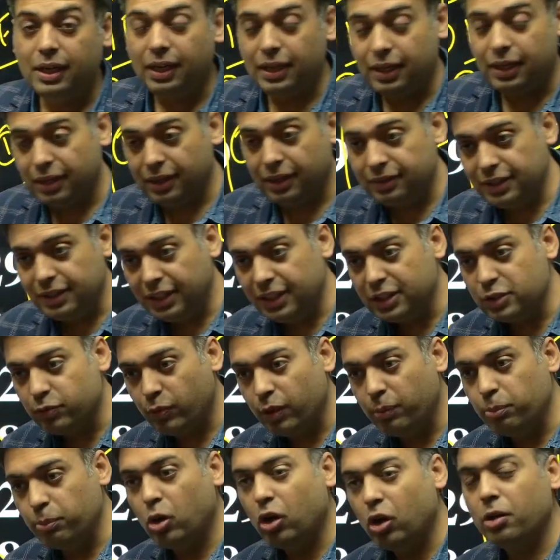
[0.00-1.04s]
There is
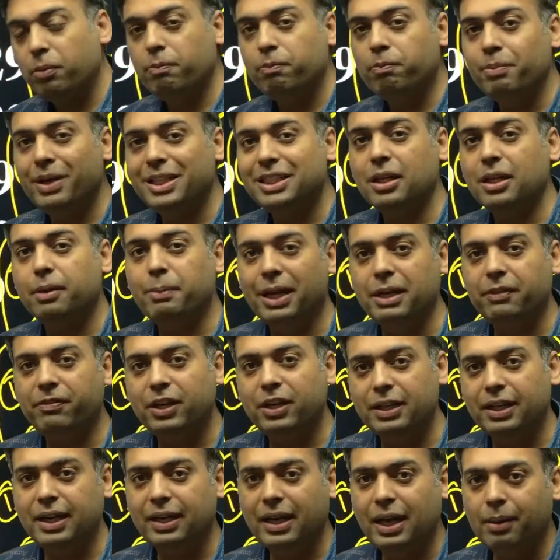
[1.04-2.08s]
one more major
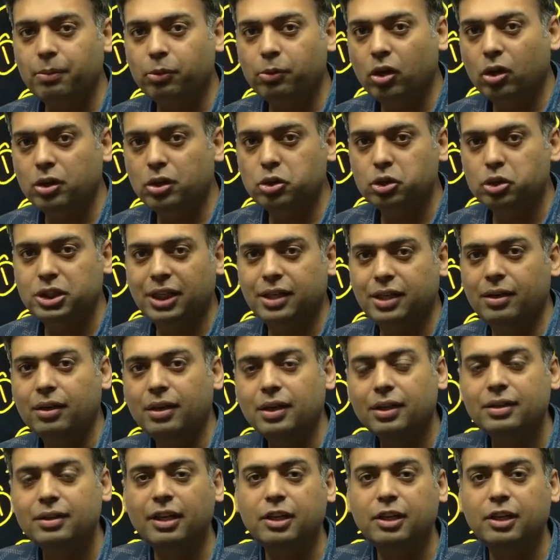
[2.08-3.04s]
benefit that I am going to share,